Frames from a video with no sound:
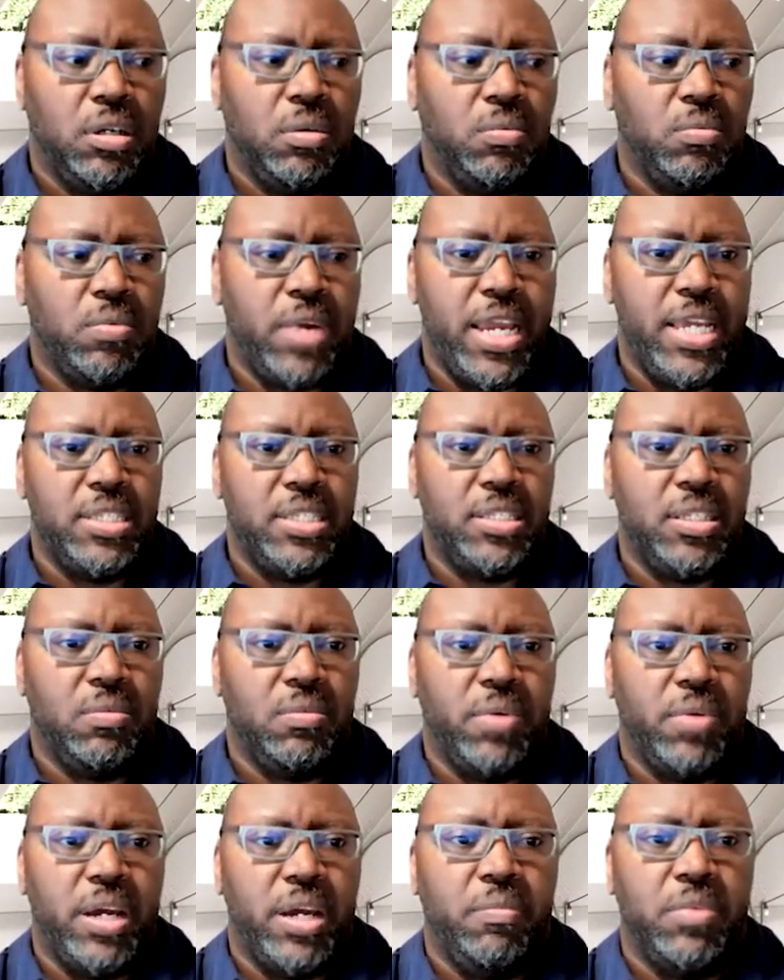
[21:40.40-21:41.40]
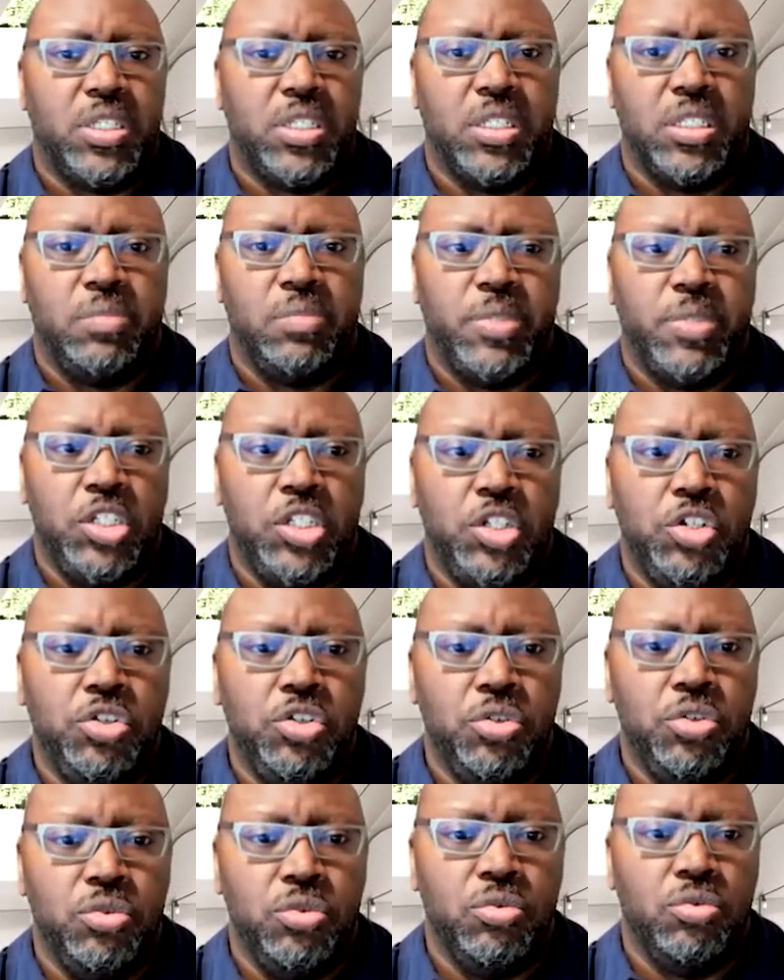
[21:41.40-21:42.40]
race and the way in which it's been
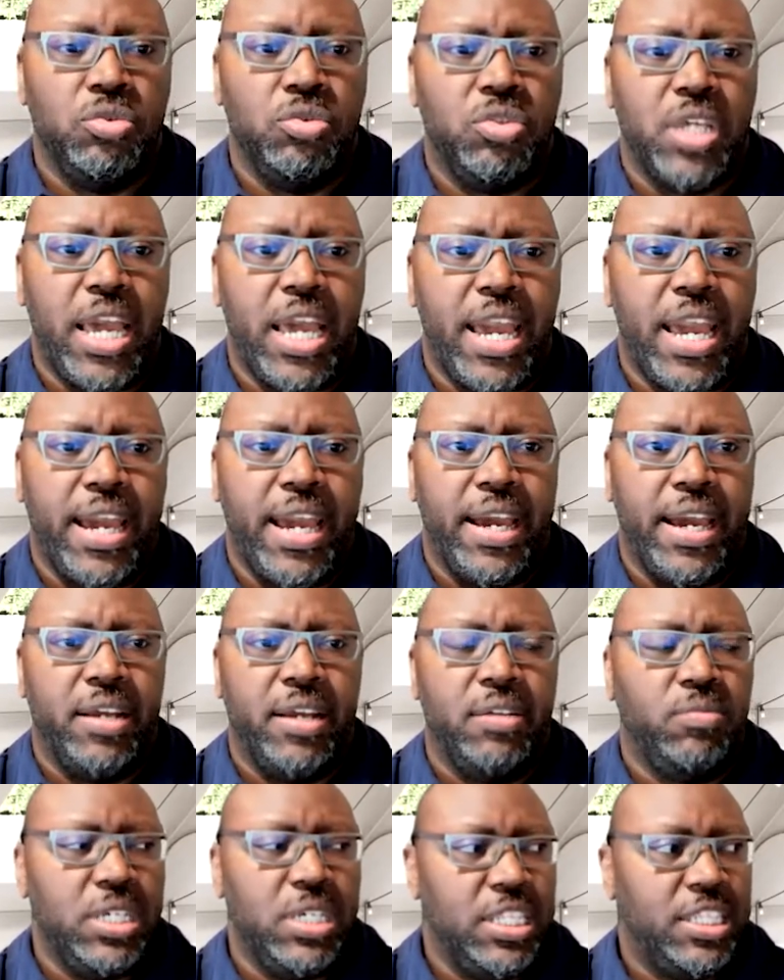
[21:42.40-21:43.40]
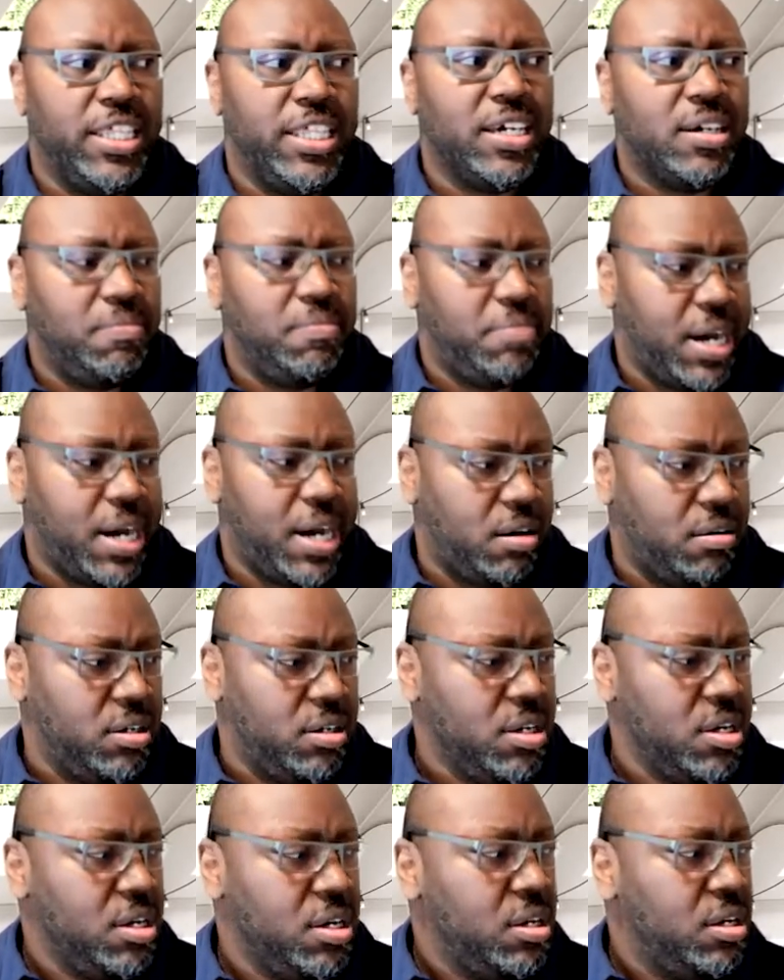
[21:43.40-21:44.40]
used, and we think
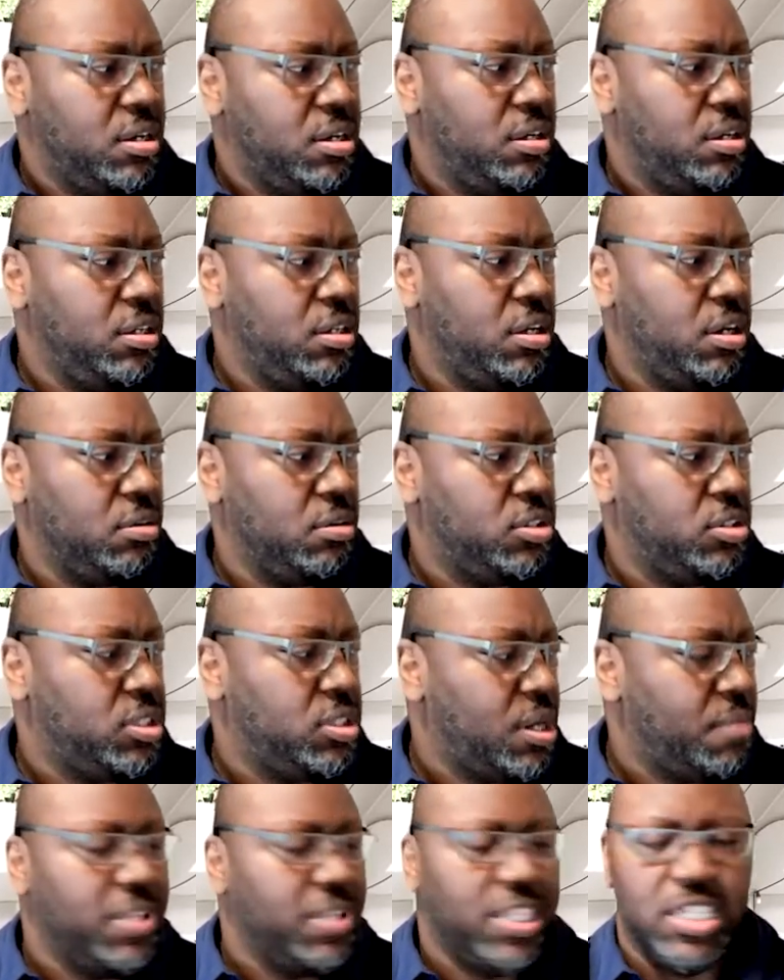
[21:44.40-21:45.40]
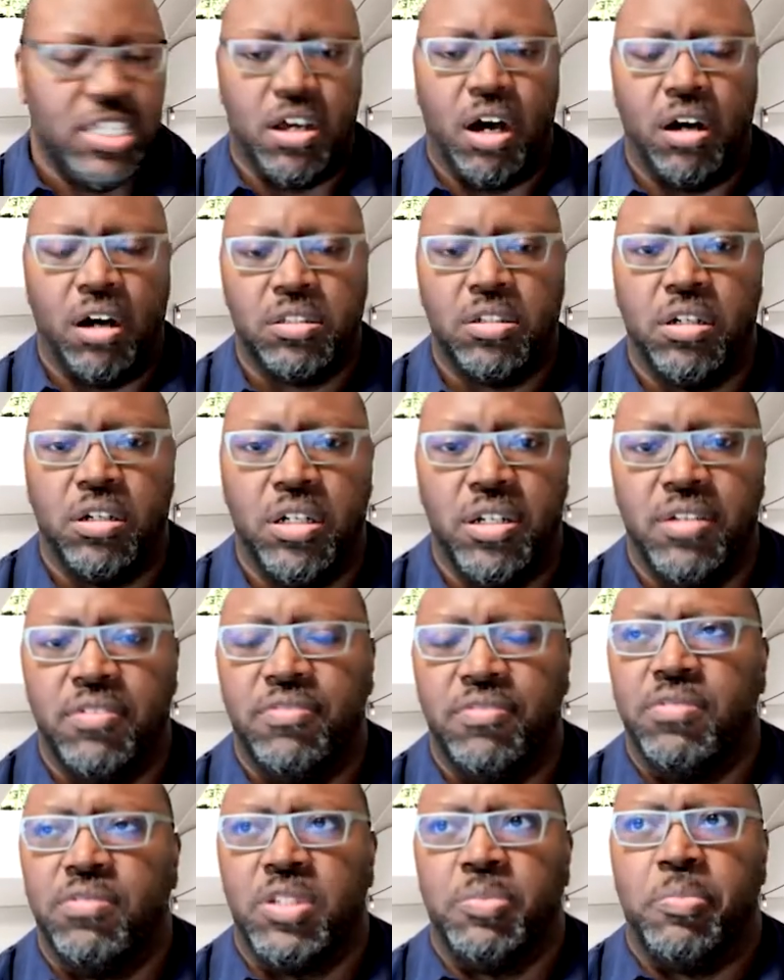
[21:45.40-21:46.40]
about, some of these
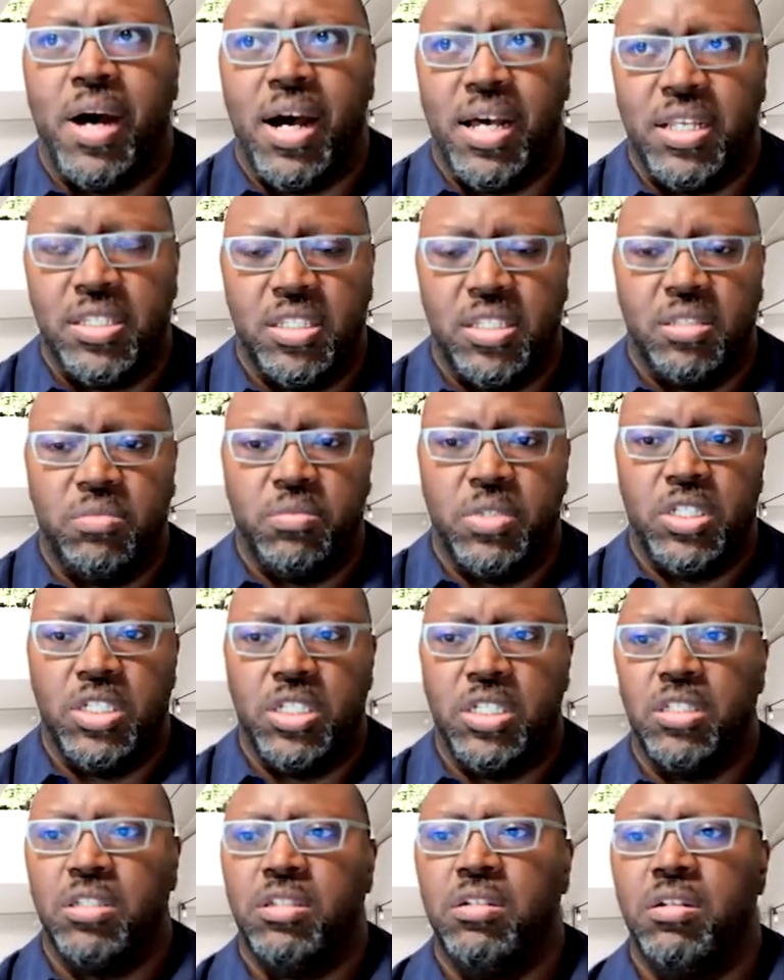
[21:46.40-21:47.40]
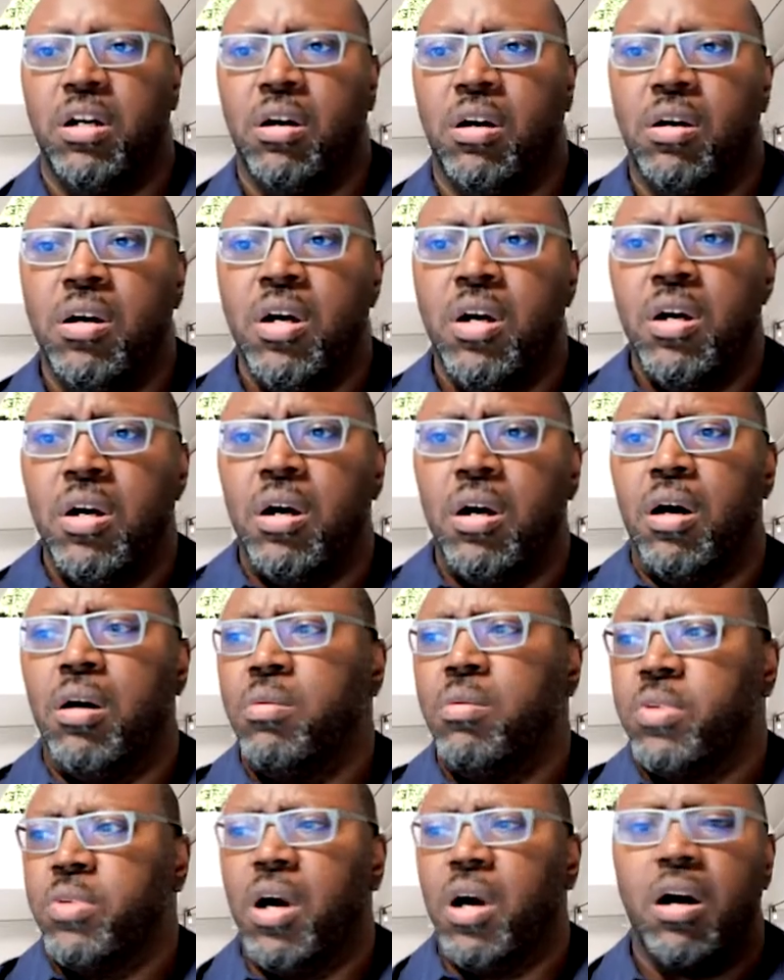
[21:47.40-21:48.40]
alternative responses, which is,
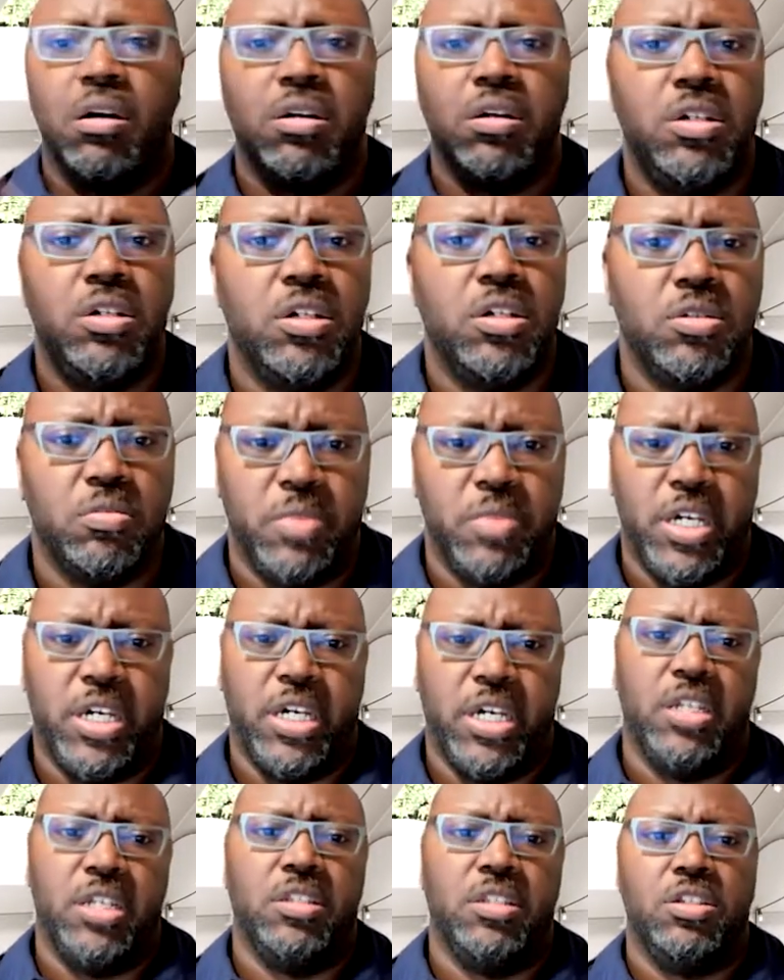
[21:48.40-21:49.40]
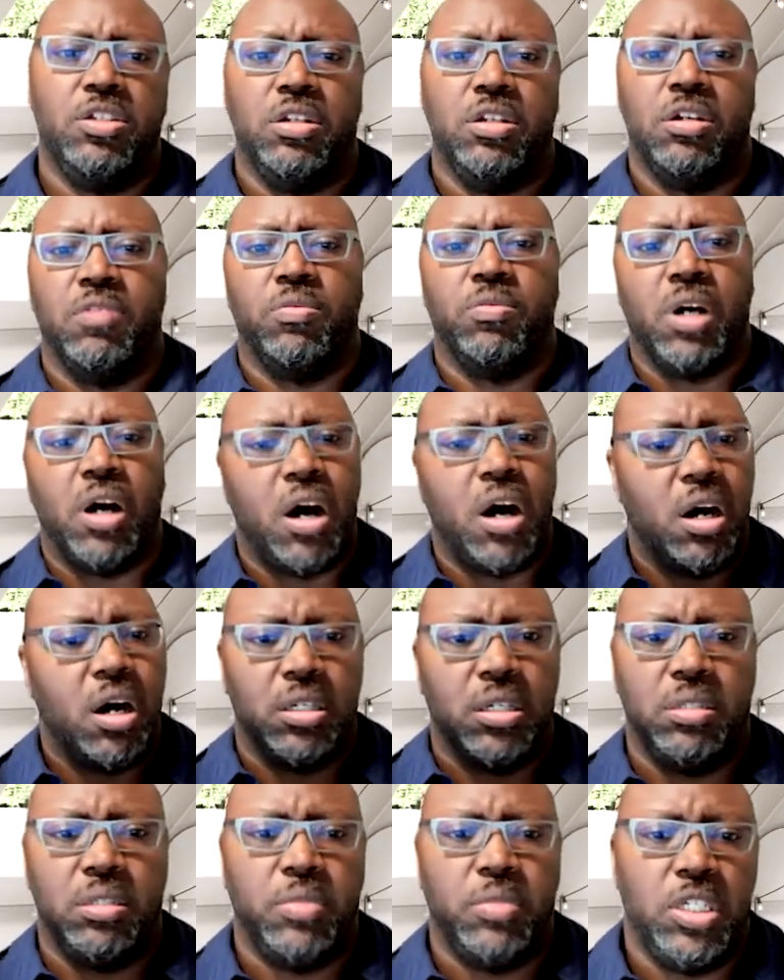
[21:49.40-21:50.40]
oh, we're all humans, we're all
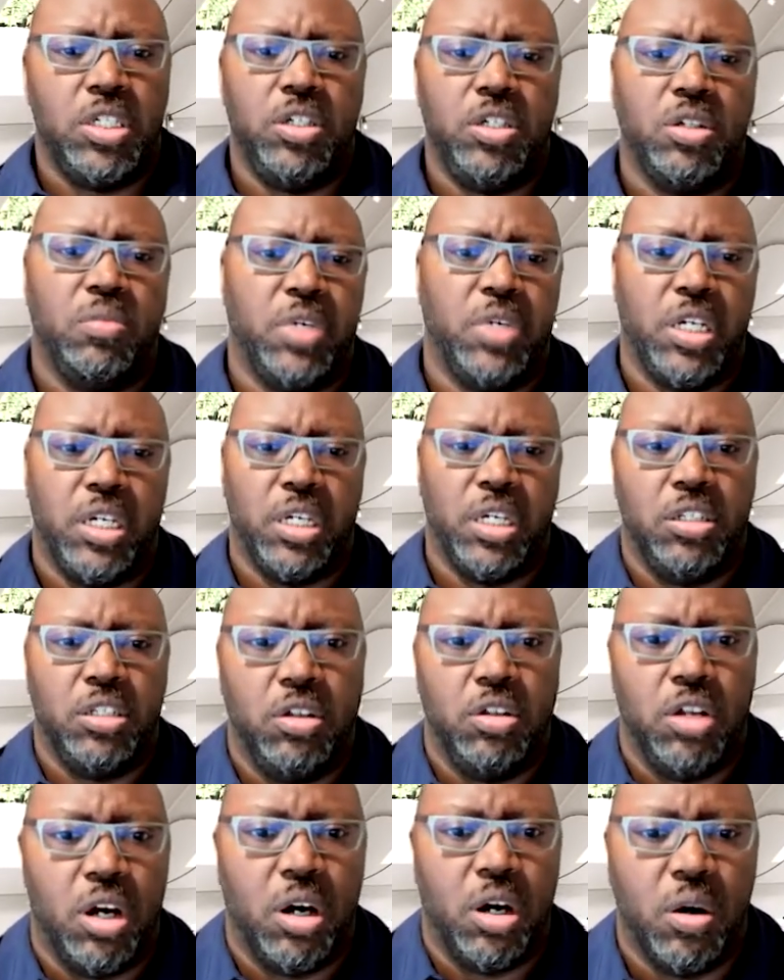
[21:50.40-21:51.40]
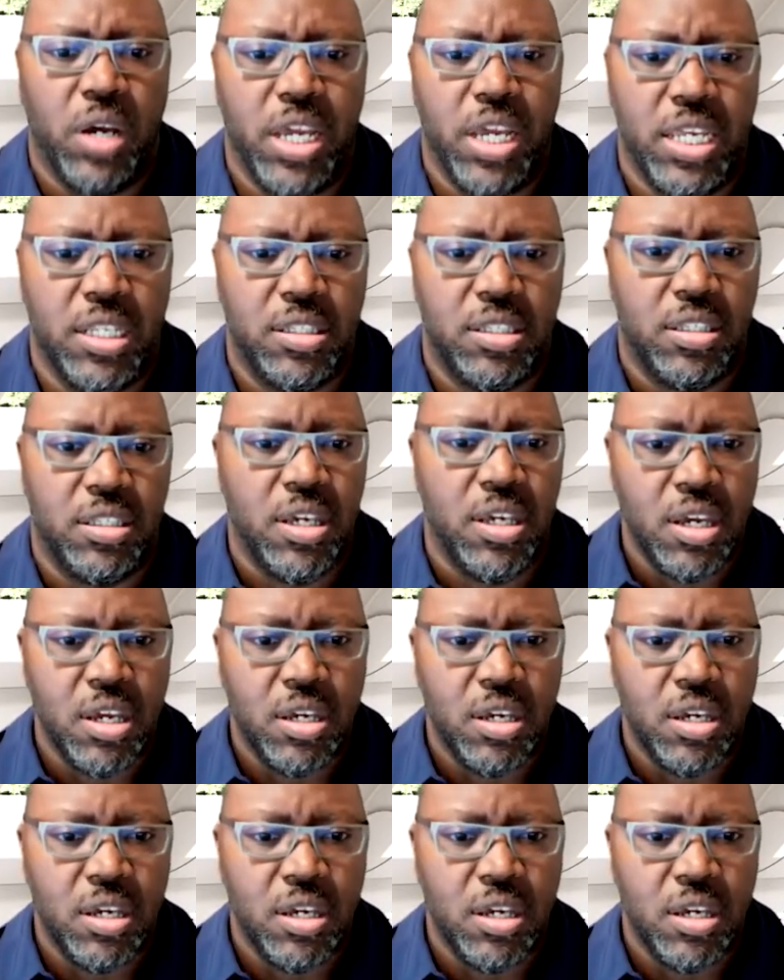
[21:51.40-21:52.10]
going to be human, it's,